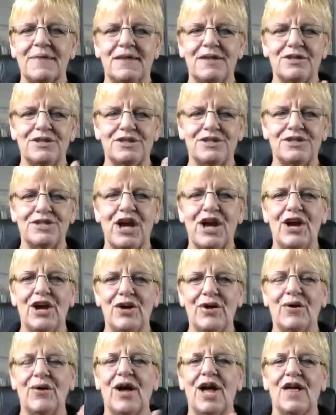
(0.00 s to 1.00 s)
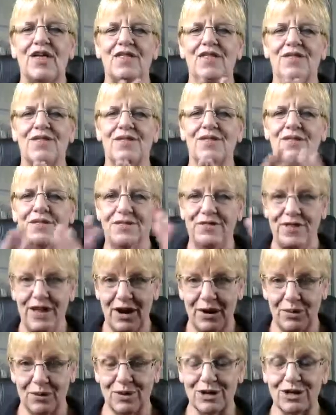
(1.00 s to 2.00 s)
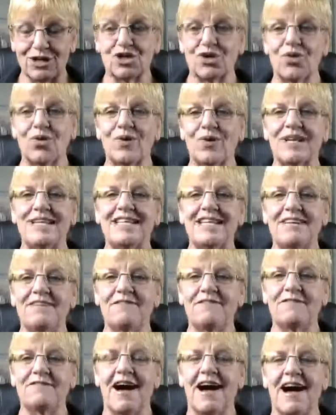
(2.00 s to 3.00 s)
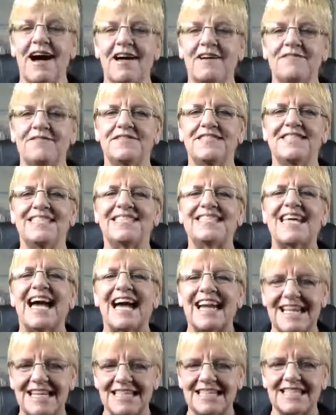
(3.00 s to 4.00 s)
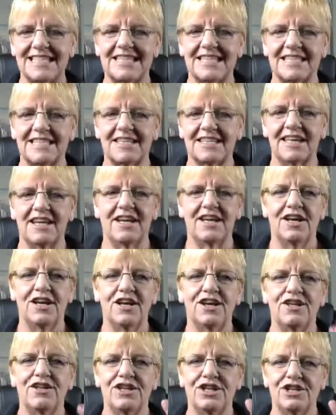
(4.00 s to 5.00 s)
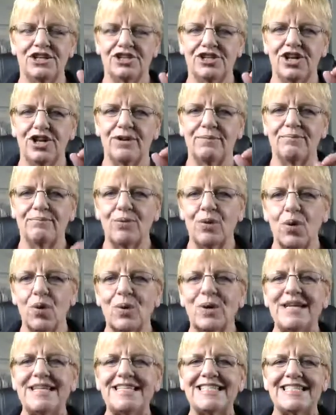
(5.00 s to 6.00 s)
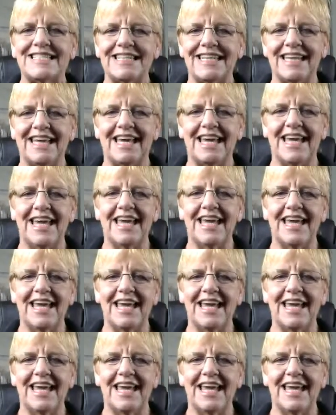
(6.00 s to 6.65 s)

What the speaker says: So there were 25 sites that showed poisoning